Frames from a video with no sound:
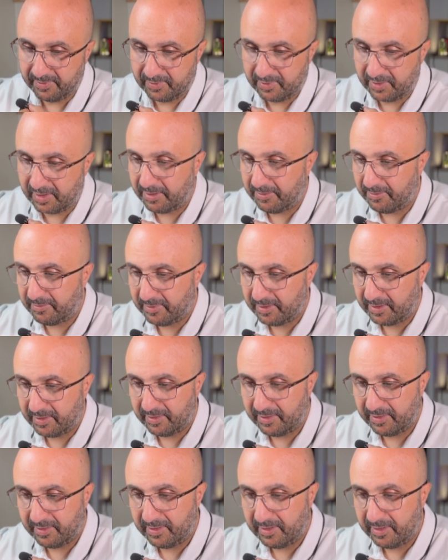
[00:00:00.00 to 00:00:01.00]
Okay,
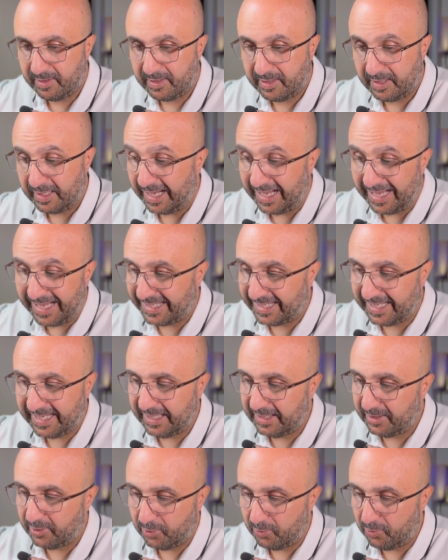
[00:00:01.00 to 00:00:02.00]
I
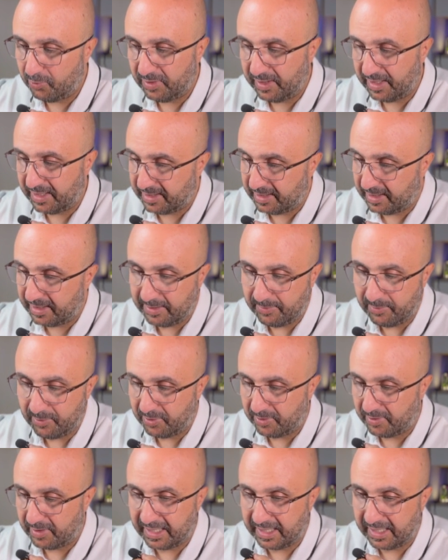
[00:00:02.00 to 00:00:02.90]
can't do this anymore.